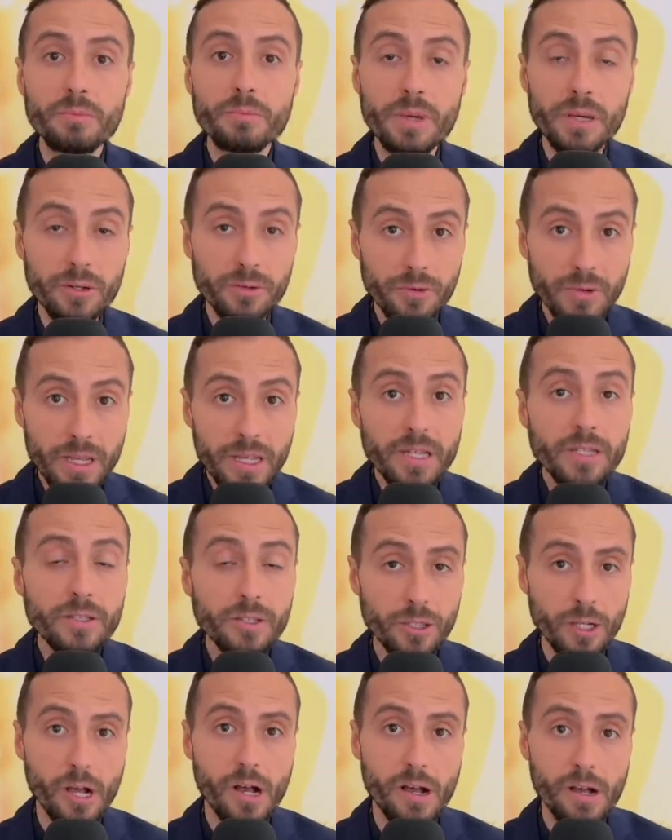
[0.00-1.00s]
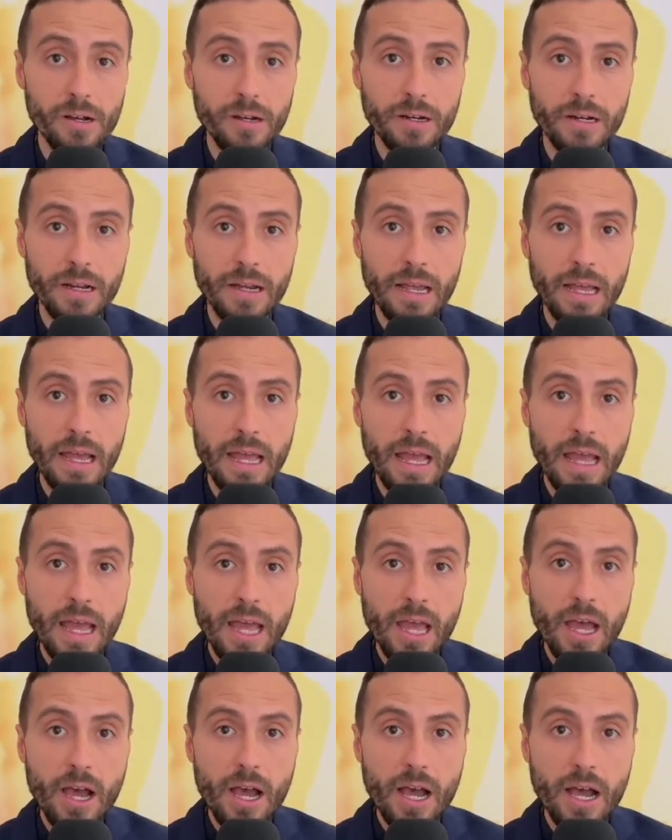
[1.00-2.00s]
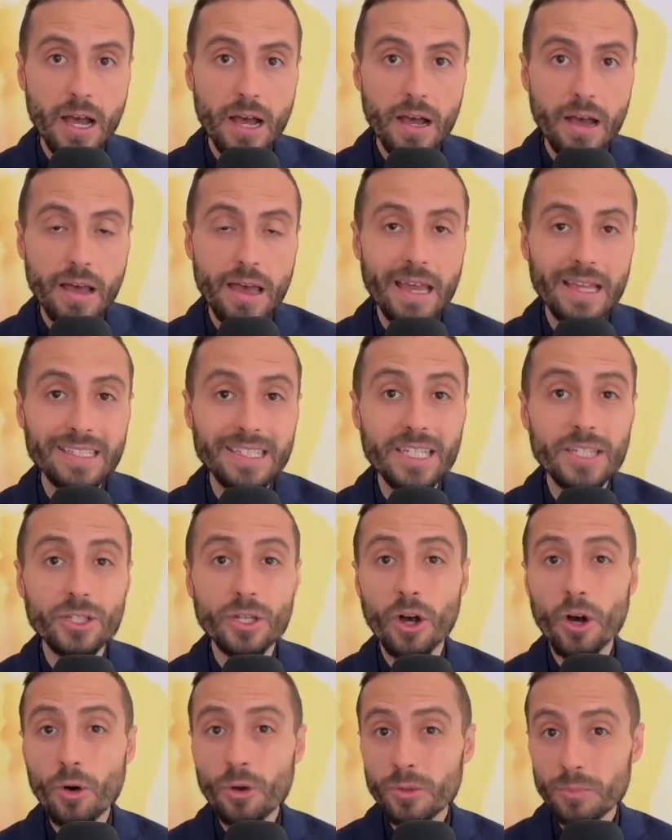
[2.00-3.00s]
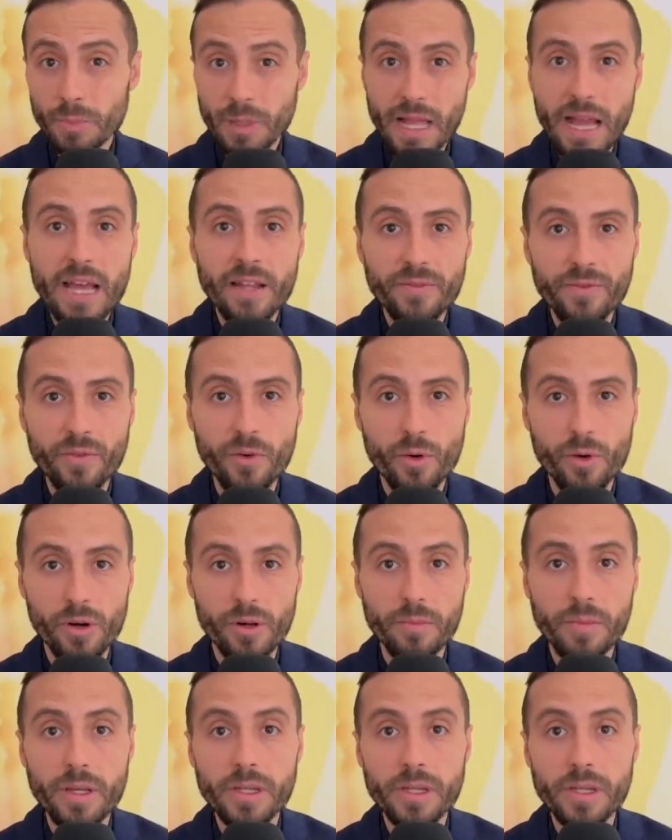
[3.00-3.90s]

Berean Talk uh, as its own platform.